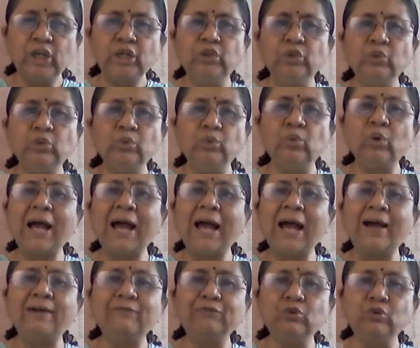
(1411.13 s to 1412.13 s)
You
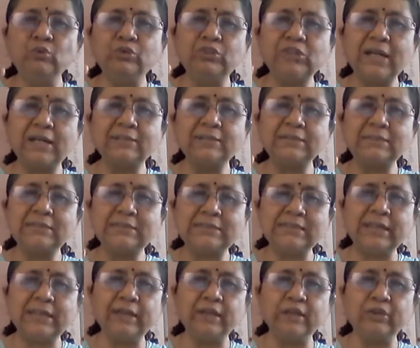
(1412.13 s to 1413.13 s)
have to just
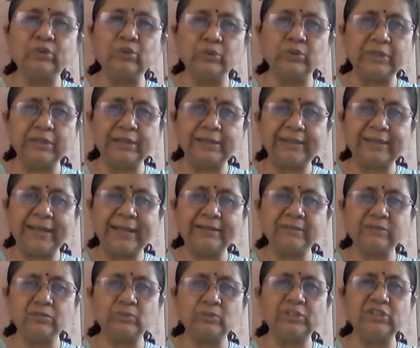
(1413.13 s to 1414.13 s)
stick to the
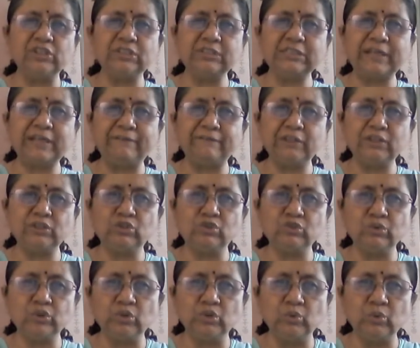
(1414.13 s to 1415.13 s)
text which is given
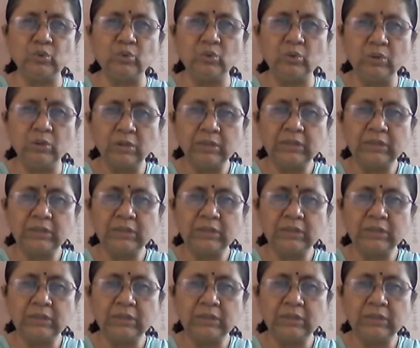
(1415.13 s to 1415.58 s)
to you.